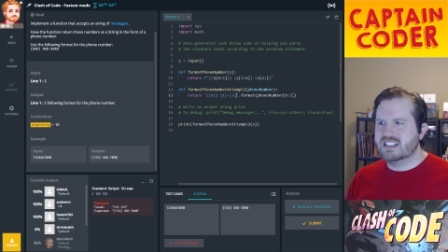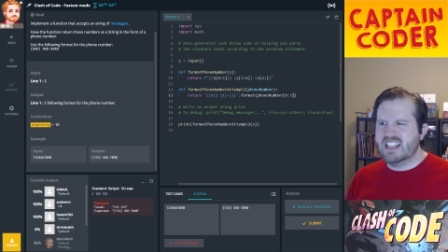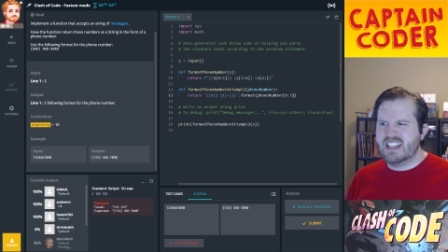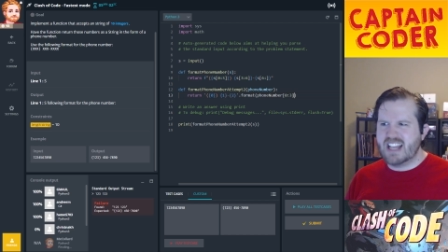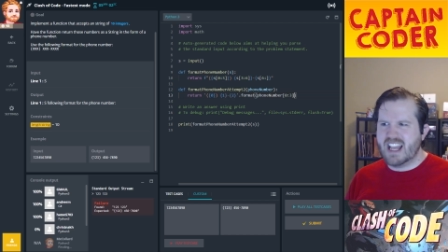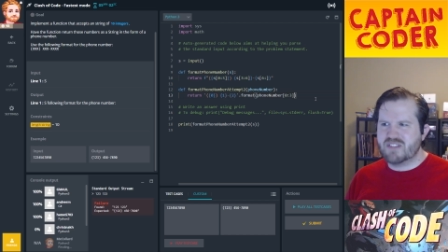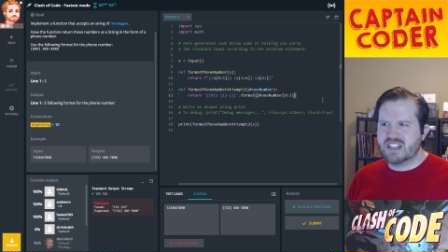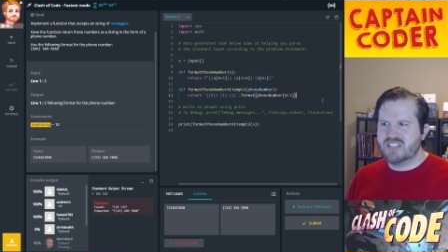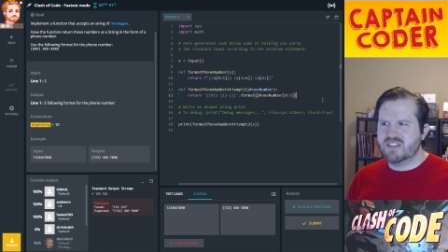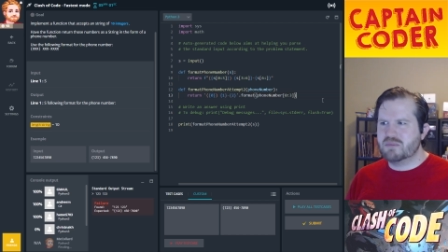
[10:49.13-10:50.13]
And then I have to
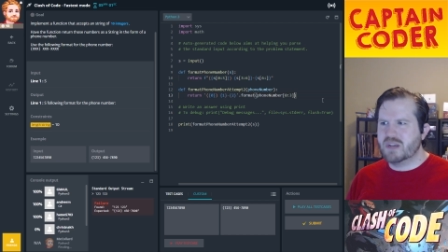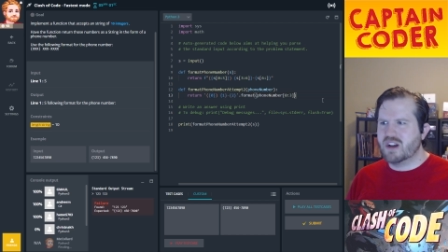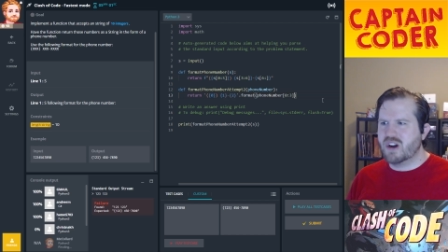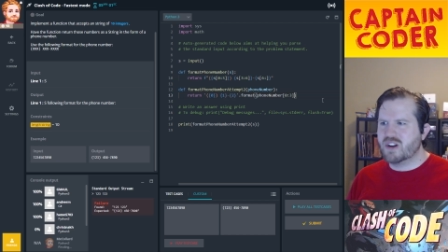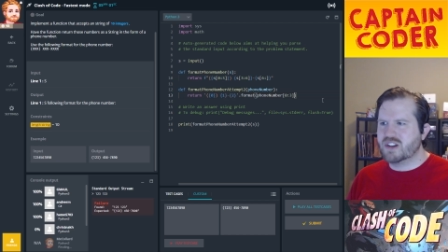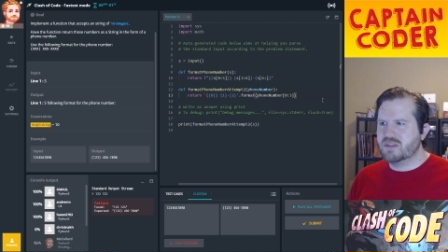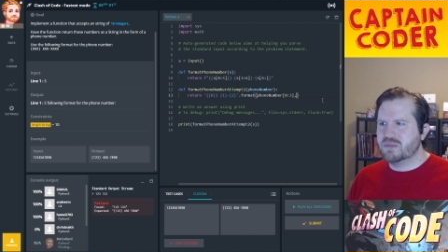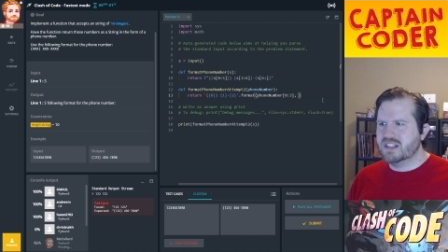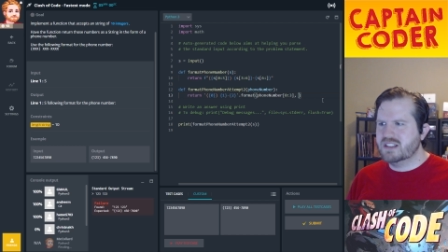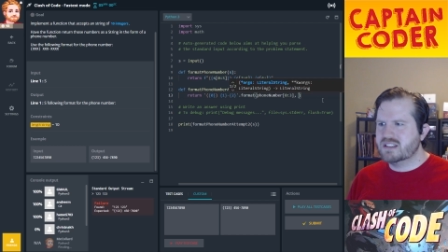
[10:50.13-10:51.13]
give in my
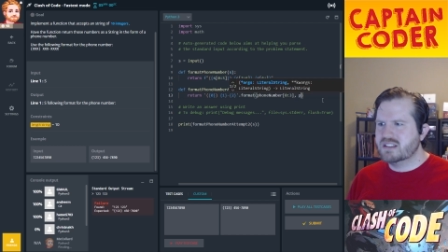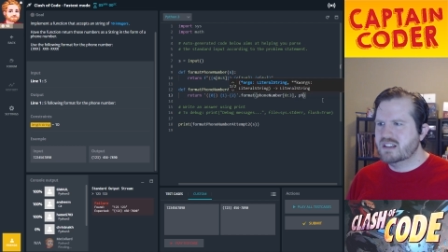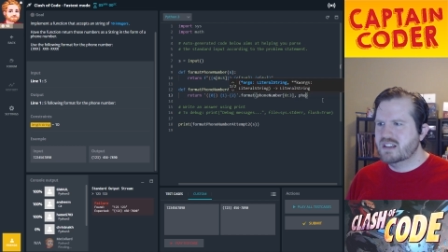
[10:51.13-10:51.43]
arguments.